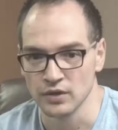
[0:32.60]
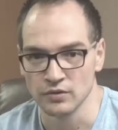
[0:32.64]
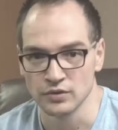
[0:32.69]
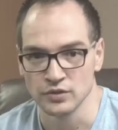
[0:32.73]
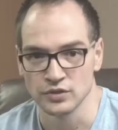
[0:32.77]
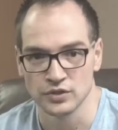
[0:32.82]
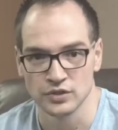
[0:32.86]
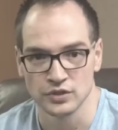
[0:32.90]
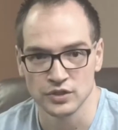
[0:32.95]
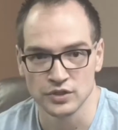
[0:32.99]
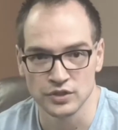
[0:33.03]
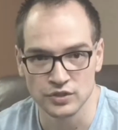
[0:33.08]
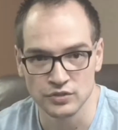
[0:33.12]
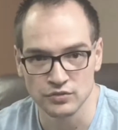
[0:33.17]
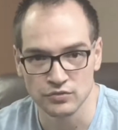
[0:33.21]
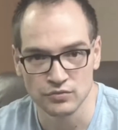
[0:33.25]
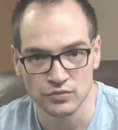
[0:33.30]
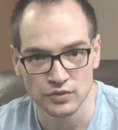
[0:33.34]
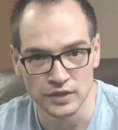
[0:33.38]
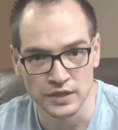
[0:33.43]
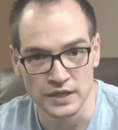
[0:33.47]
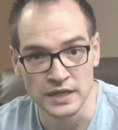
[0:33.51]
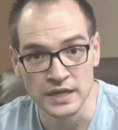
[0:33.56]
It was just
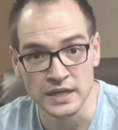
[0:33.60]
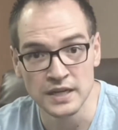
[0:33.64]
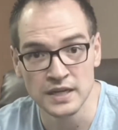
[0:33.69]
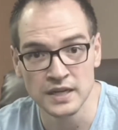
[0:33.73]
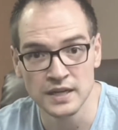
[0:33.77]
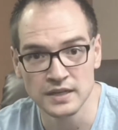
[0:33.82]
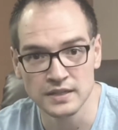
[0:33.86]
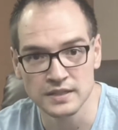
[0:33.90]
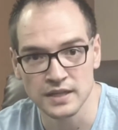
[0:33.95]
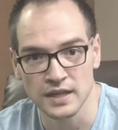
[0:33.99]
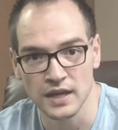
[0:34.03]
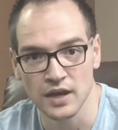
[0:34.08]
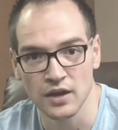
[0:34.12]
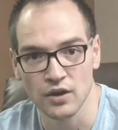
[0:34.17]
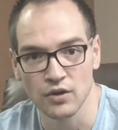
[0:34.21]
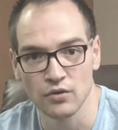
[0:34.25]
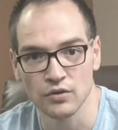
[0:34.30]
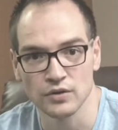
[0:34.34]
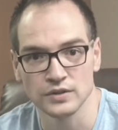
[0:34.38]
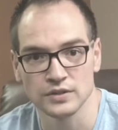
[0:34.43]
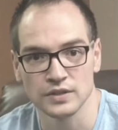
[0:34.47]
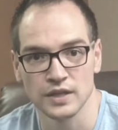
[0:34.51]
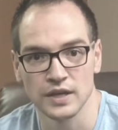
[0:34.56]
really neat
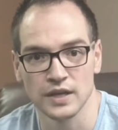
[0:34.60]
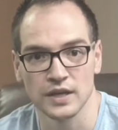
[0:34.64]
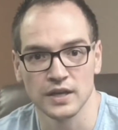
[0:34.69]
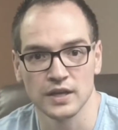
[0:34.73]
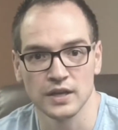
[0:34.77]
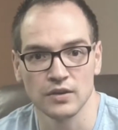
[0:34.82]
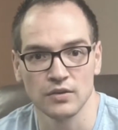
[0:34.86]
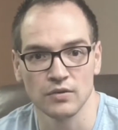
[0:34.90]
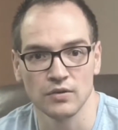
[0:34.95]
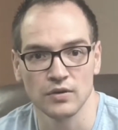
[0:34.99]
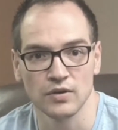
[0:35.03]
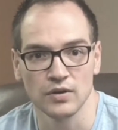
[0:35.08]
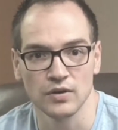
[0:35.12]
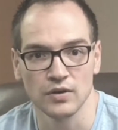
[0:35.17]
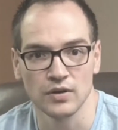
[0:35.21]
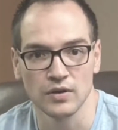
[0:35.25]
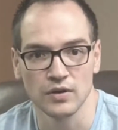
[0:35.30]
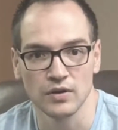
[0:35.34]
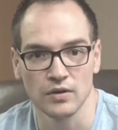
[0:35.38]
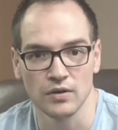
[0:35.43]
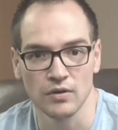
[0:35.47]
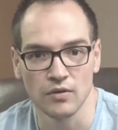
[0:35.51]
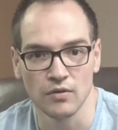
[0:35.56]
how it's like,
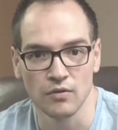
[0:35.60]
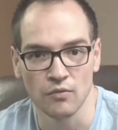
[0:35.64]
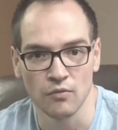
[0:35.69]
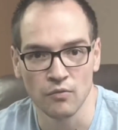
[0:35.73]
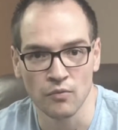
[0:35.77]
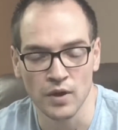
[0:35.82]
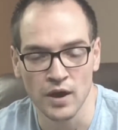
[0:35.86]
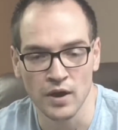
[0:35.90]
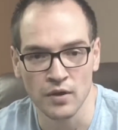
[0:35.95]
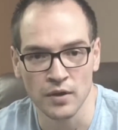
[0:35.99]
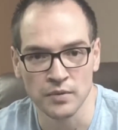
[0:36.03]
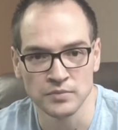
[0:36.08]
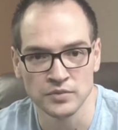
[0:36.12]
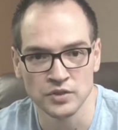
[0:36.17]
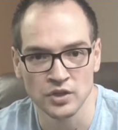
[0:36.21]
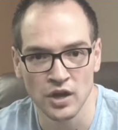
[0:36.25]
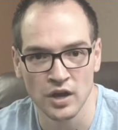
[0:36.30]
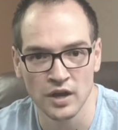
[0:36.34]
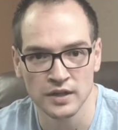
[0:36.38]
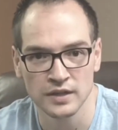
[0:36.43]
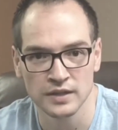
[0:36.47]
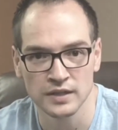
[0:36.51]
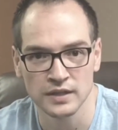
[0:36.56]
wow, I'm
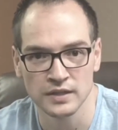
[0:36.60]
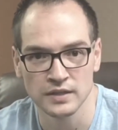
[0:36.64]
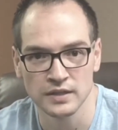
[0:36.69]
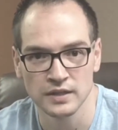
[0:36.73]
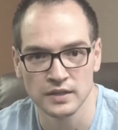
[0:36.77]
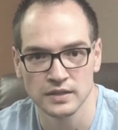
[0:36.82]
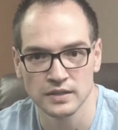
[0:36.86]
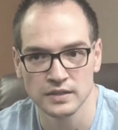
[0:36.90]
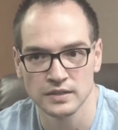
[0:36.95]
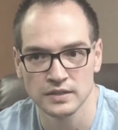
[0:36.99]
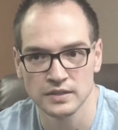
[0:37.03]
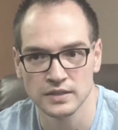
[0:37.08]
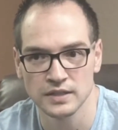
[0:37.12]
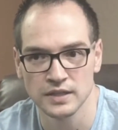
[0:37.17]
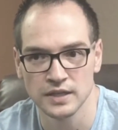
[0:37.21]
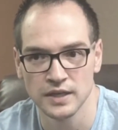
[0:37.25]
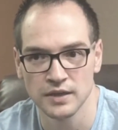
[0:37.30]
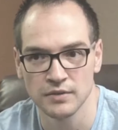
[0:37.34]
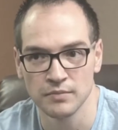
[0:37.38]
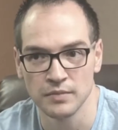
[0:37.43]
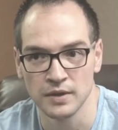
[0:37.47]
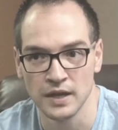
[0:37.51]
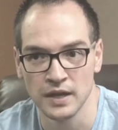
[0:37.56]
talking to
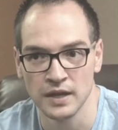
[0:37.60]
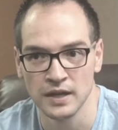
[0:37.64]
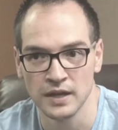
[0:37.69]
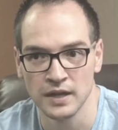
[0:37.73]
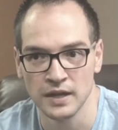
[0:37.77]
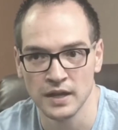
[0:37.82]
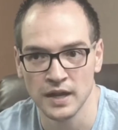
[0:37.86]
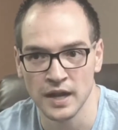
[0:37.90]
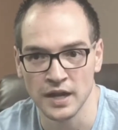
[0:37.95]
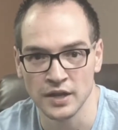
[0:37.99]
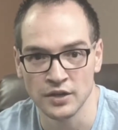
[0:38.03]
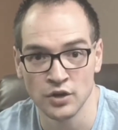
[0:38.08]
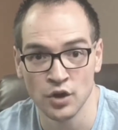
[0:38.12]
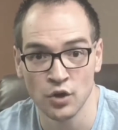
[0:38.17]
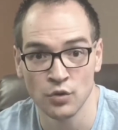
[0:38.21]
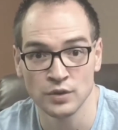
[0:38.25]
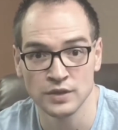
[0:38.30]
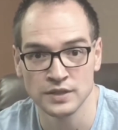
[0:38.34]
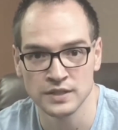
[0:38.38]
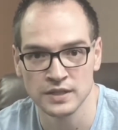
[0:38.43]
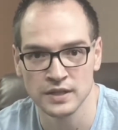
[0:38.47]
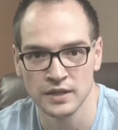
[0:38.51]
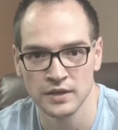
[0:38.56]
him and, and I know
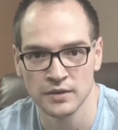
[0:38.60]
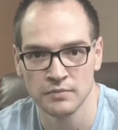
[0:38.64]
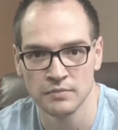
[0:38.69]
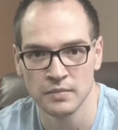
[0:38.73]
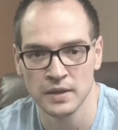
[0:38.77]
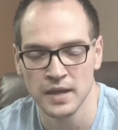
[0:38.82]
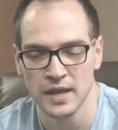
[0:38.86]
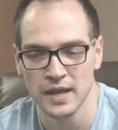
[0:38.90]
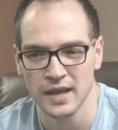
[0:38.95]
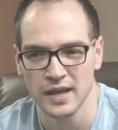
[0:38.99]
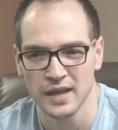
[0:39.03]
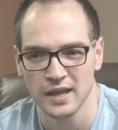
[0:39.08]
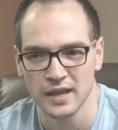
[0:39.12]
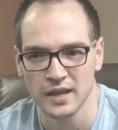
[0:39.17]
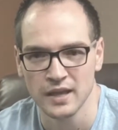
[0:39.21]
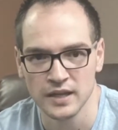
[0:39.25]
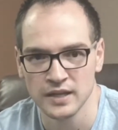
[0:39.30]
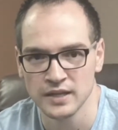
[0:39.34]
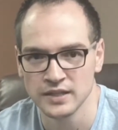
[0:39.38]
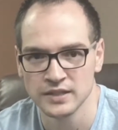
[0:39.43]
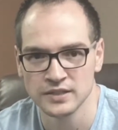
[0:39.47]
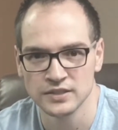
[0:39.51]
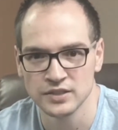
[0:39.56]
it's him
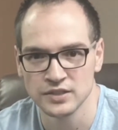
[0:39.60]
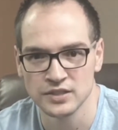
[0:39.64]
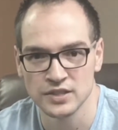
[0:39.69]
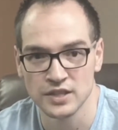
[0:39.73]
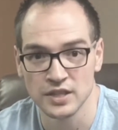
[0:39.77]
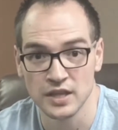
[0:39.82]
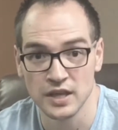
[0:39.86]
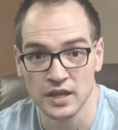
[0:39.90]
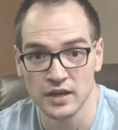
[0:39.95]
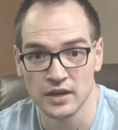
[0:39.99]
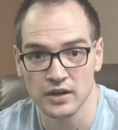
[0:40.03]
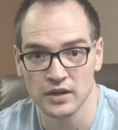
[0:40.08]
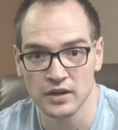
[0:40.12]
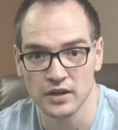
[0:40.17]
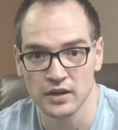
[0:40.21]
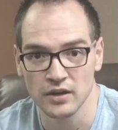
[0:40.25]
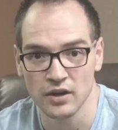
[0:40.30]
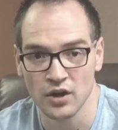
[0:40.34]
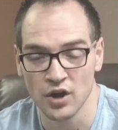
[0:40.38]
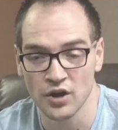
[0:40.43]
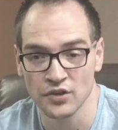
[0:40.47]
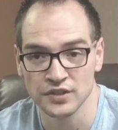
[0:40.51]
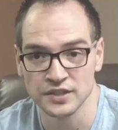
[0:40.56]
and he's just
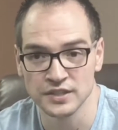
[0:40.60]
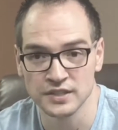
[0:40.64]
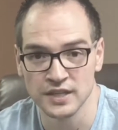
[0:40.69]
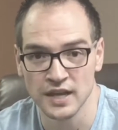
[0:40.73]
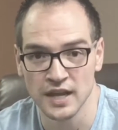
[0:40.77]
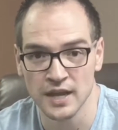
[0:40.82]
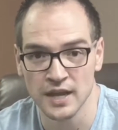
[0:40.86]
there all the